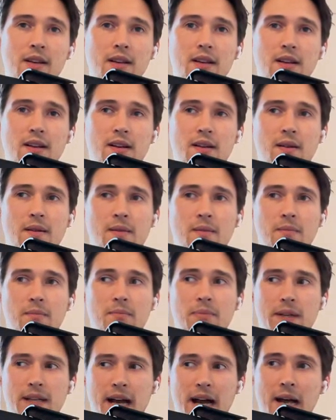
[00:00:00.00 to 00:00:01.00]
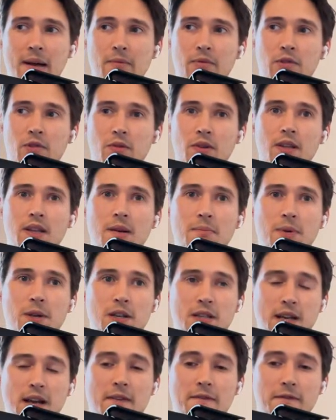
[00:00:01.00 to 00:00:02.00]
Um, but I'm doing that
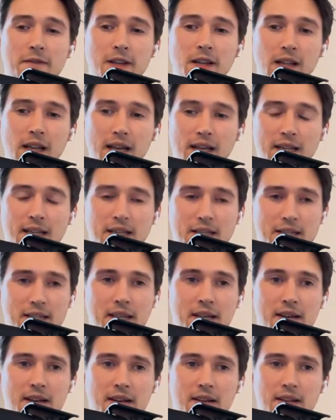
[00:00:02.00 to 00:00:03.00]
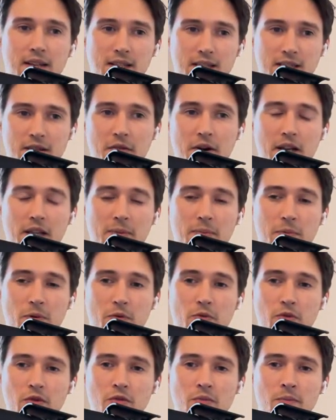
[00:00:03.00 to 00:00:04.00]
because I feel like that's the that's the right
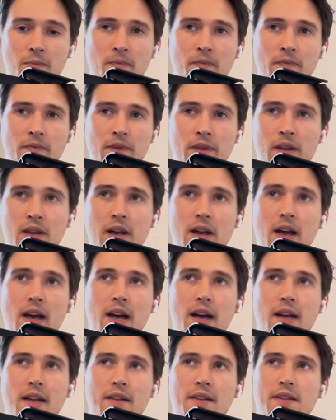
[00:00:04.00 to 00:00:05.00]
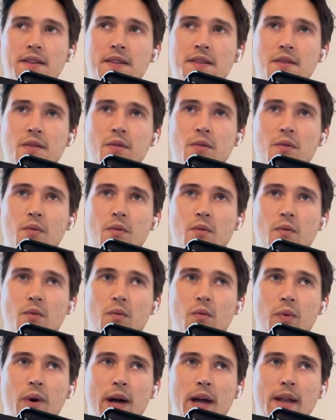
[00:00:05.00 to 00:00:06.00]
approach. And
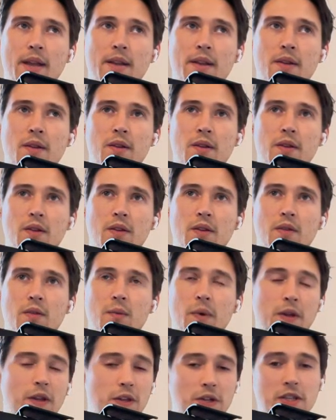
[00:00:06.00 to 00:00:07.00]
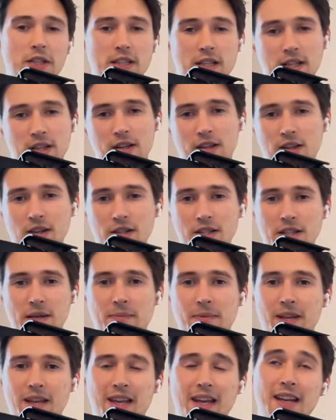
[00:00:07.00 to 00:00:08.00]
when when there's there's
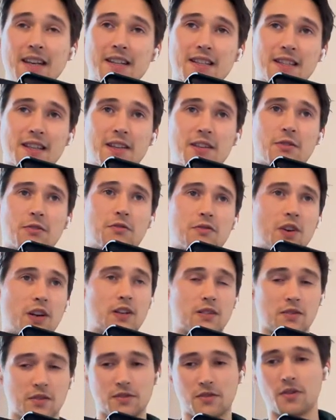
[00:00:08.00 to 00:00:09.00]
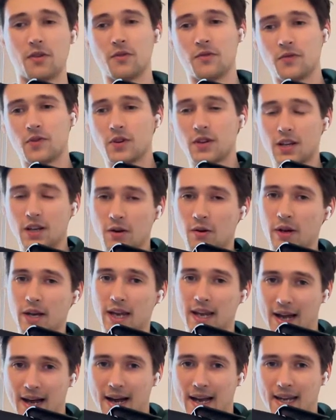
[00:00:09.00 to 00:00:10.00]
some case that you're trying to solve, you're like,
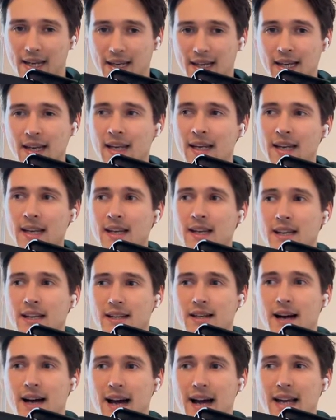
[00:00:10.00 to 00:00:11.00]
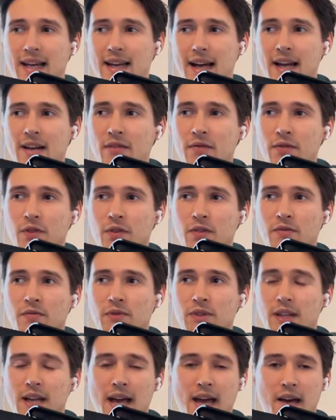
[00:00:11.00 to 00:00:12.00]
okay, I I kind of don't
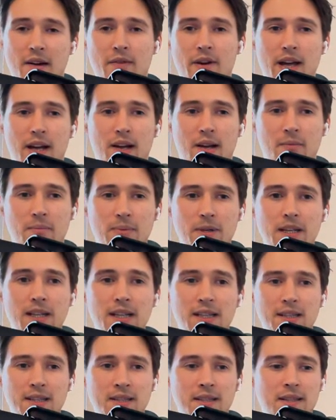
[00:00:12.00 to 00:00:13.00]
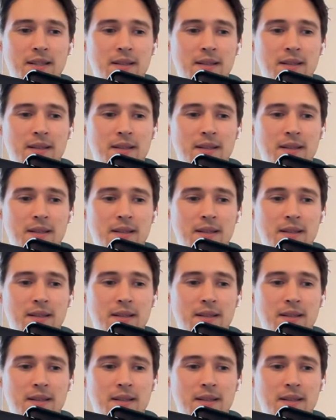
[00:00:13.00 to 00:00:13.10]
really have a complete